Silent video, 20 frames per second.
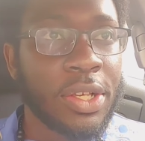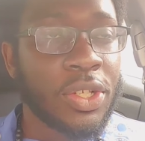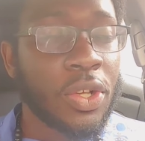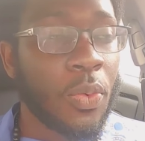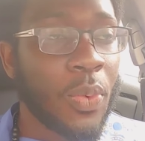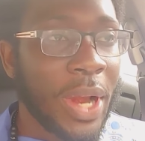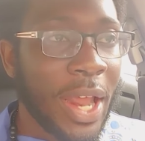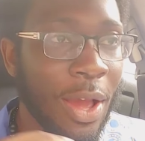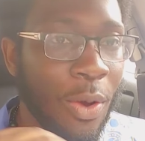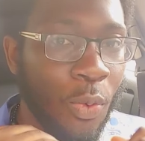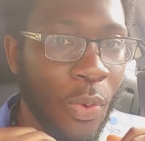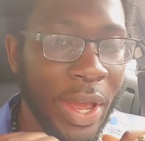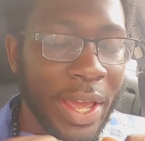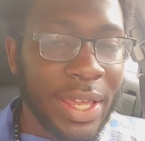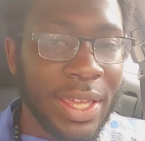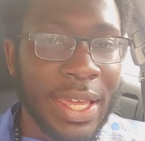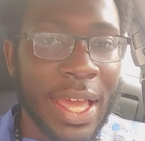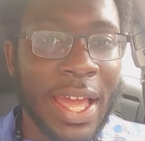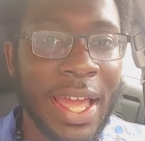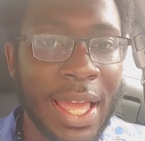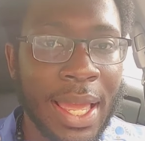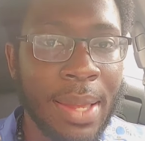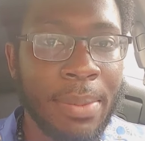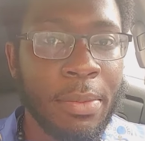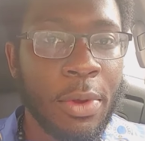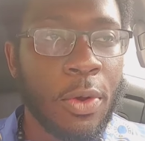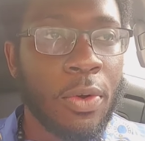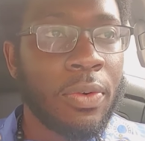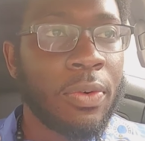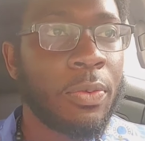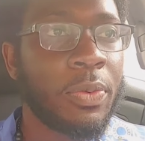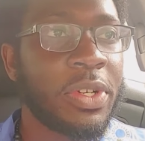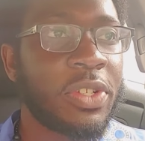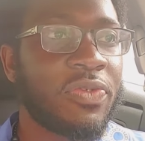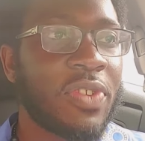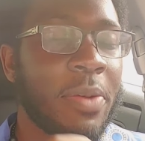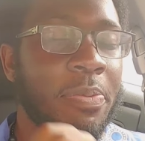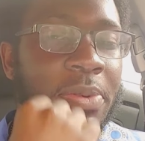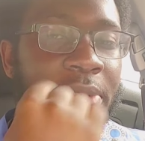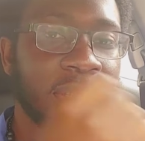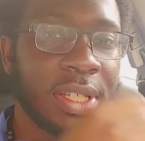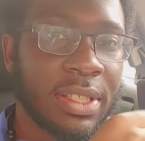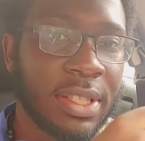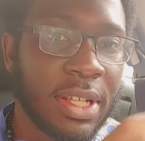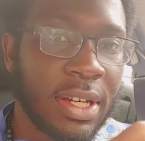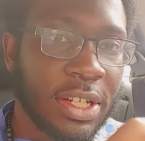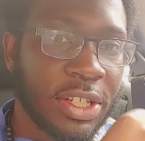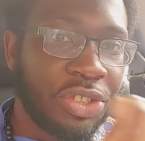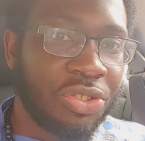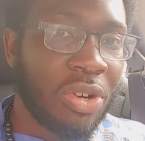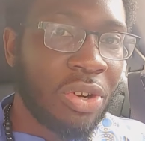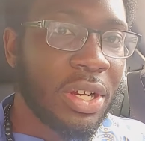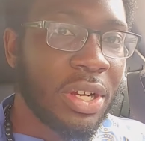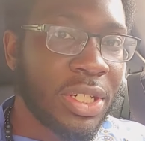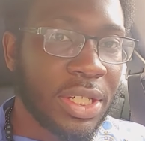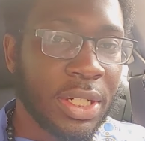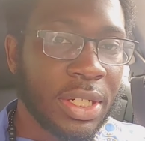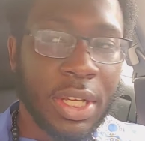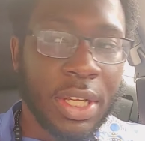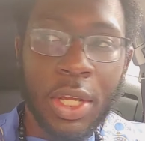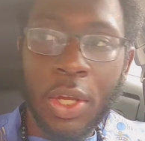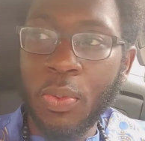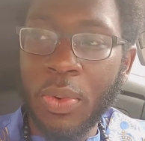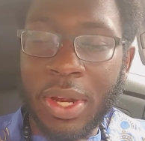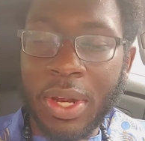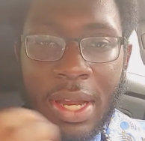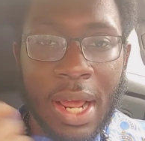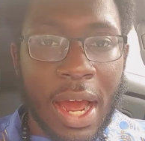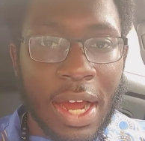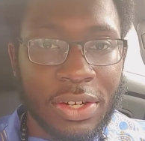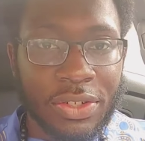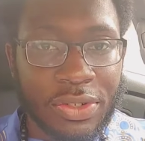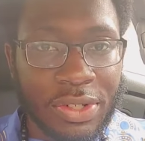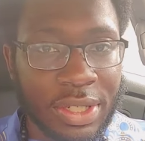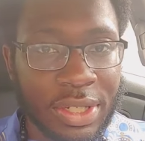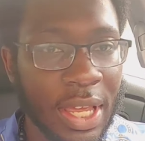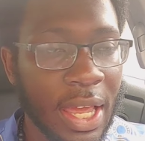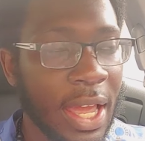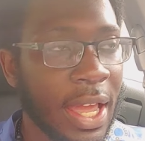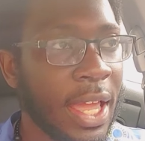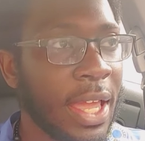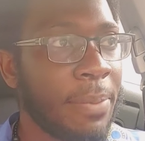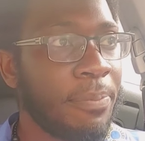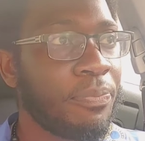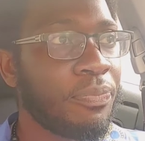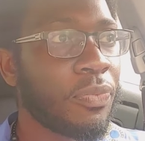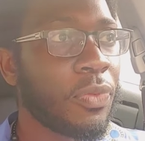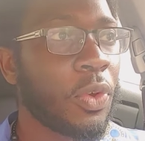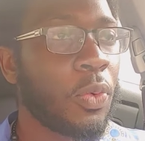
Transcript: So when that wind came, which represents the destruction, when doctrines came,